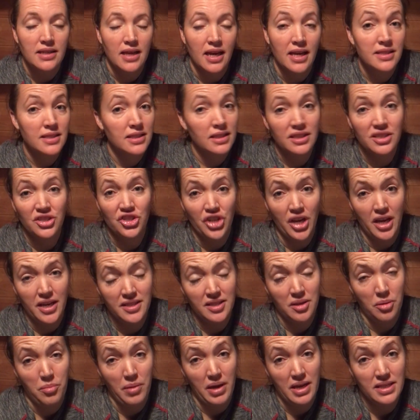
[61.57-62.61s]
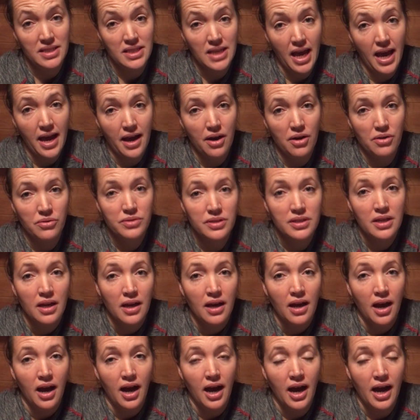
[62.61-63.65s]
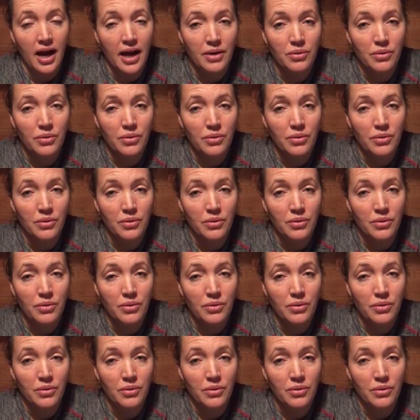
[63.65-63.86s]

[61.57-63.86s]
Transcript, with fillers: As cliche as it may sound, I